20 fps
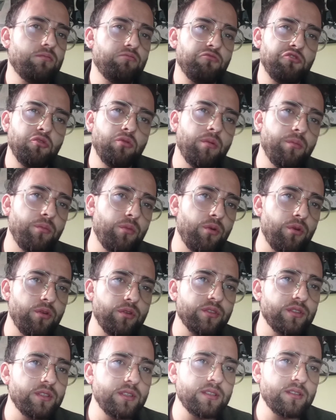to a more
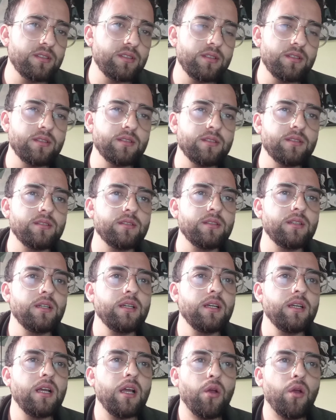distant
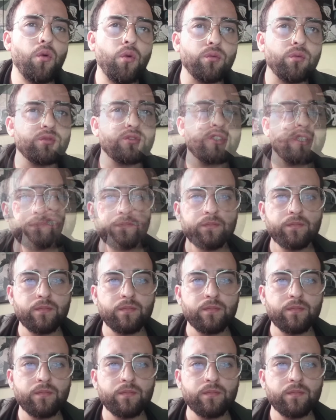country.